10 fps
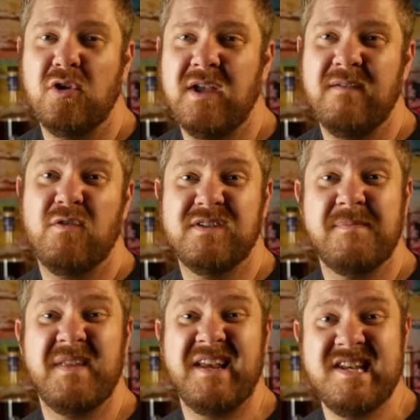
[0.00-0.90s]
looking for
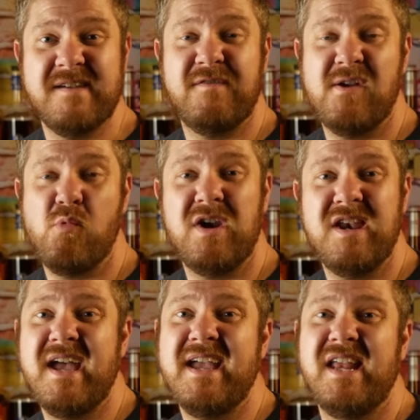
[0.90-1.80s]
something different one
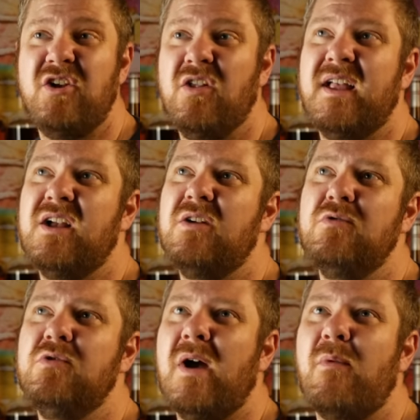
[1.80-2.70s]
night and you're like,
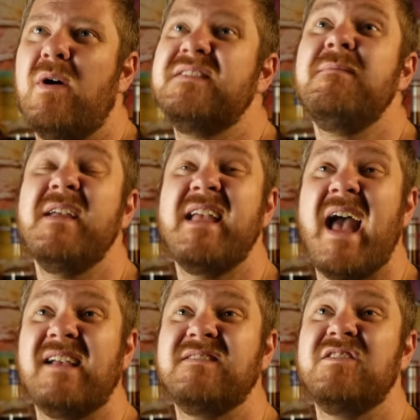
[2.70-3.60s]
ooh, I want something
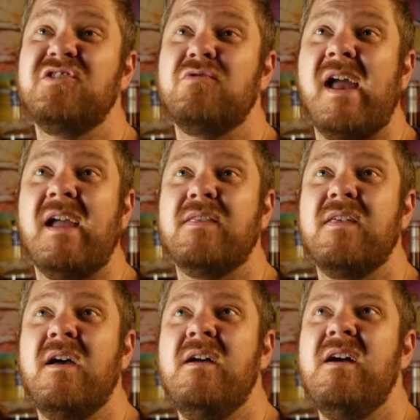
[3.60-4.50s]
cask strength.
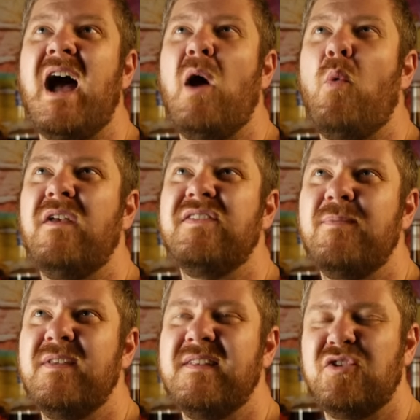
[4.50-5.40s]
I want
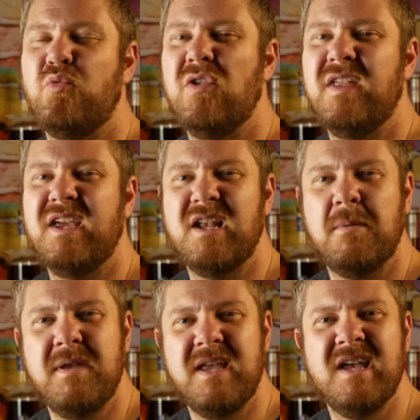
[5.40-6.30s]
something that's really gonna
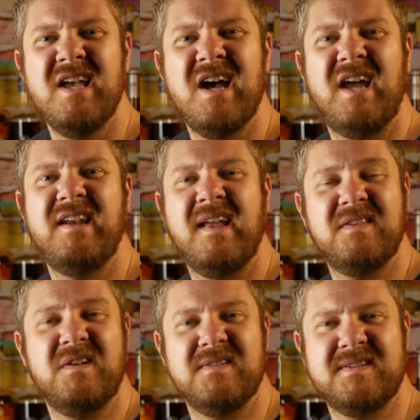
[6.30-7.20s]
be a nice
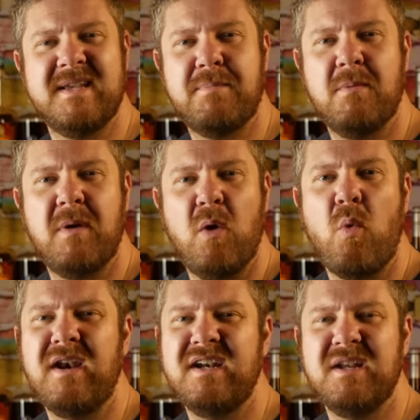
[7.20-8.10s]
little sipper, but I
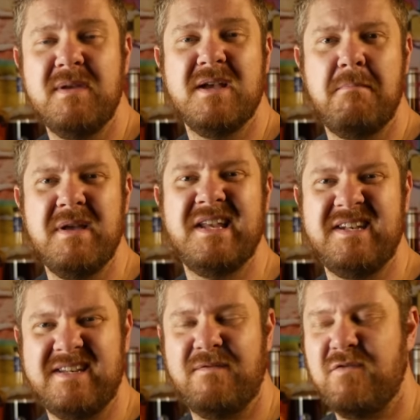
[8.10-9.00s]
want it to be a bit
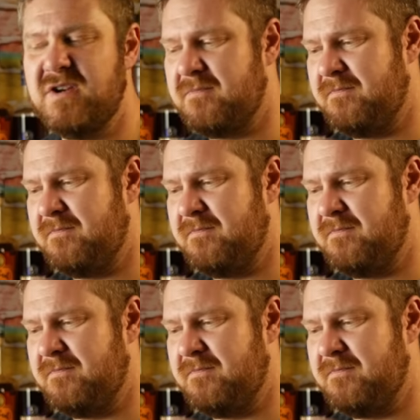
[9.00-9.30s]
different.